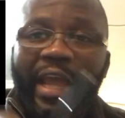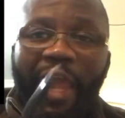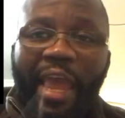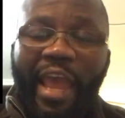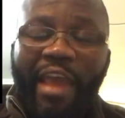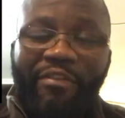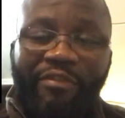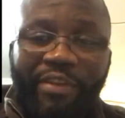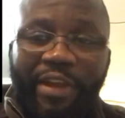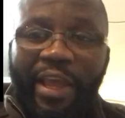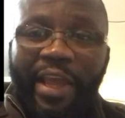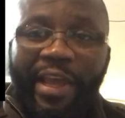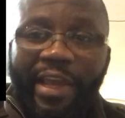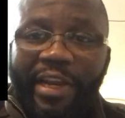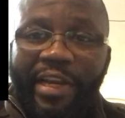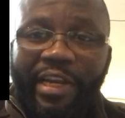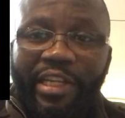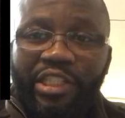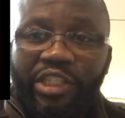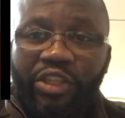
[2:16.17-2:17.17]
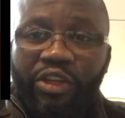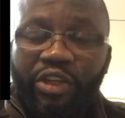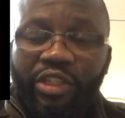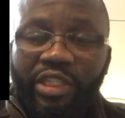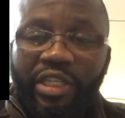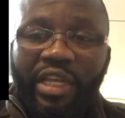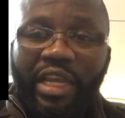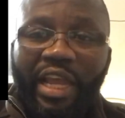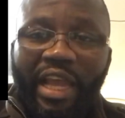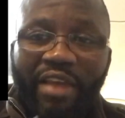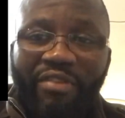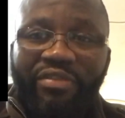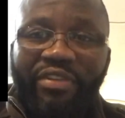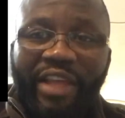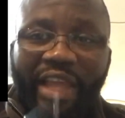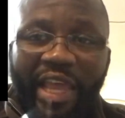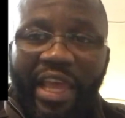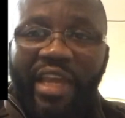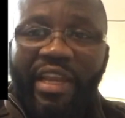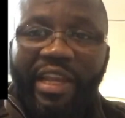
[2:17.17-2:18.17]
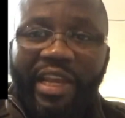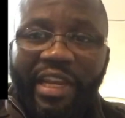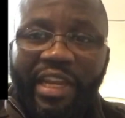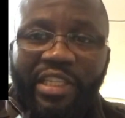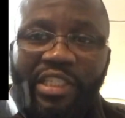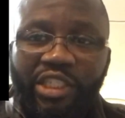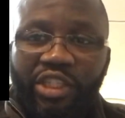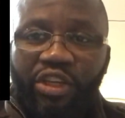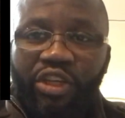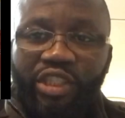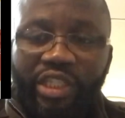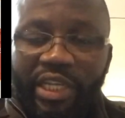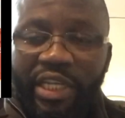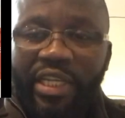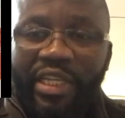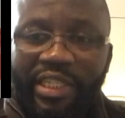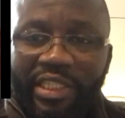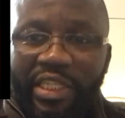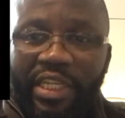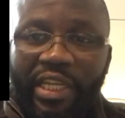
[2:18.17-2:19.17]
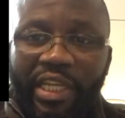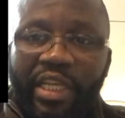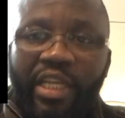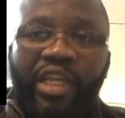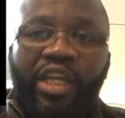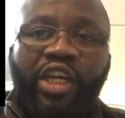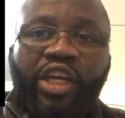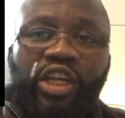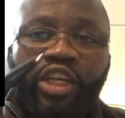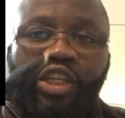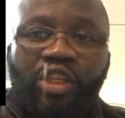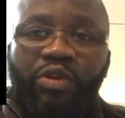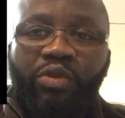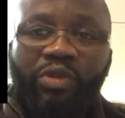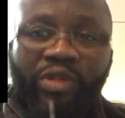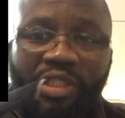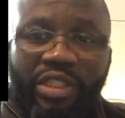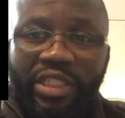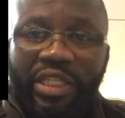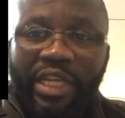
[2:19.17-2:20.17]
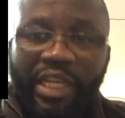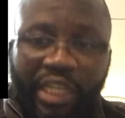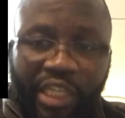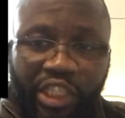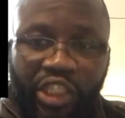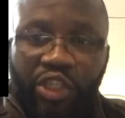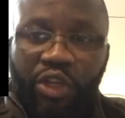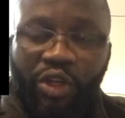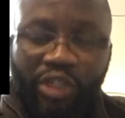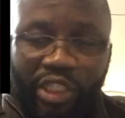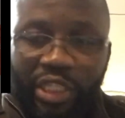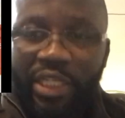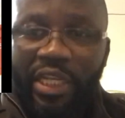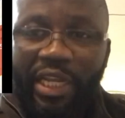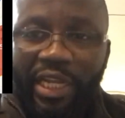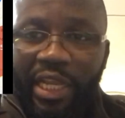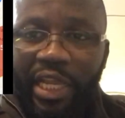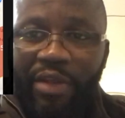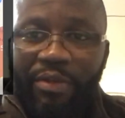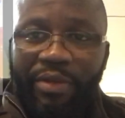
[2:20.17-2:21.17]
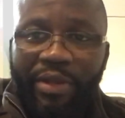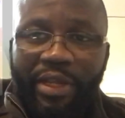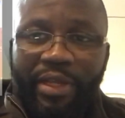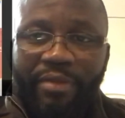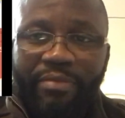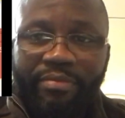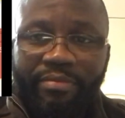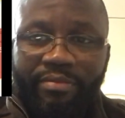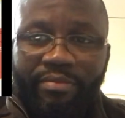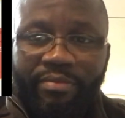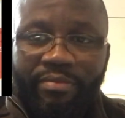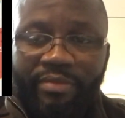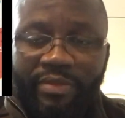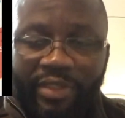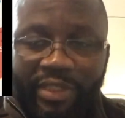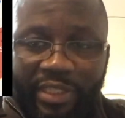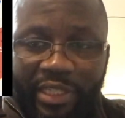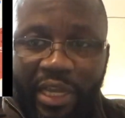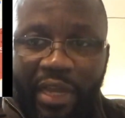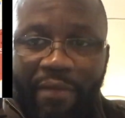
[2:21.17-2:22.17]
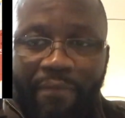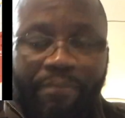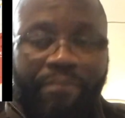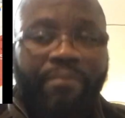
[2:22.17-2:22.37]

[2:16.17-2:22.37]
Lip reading: Every area that's surging in the city, you will see the surge in that area. Yeah?